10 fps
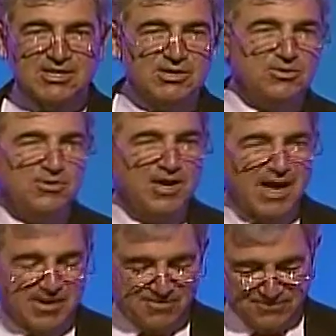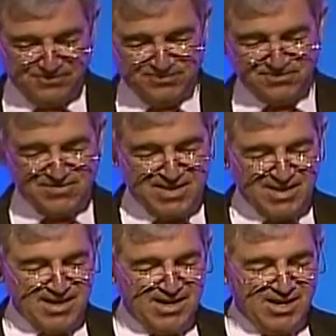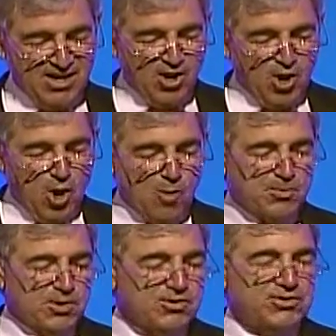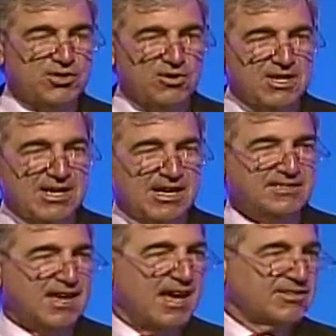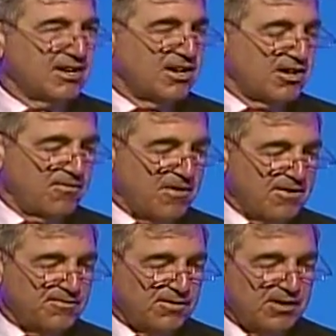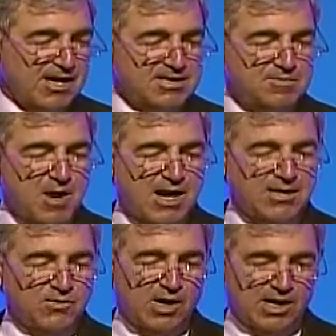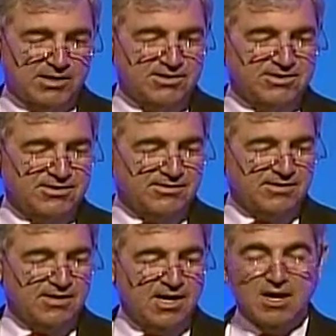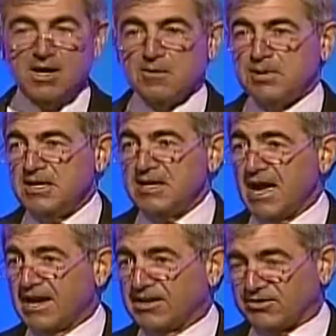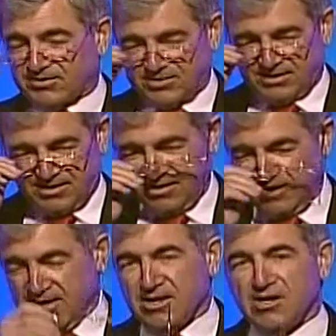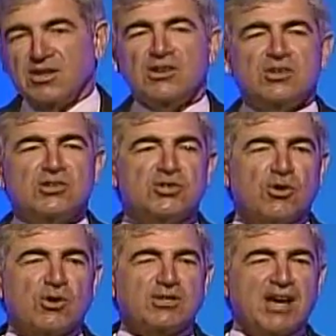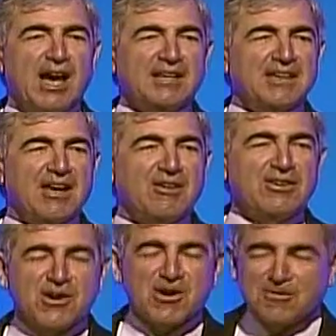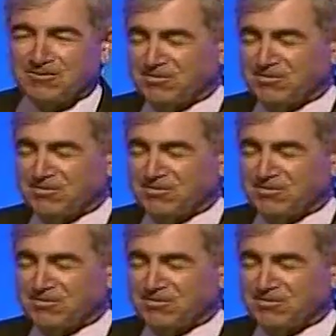you then. Hope your journey is as uneventful as mine was. P.S. Sure is hot down here."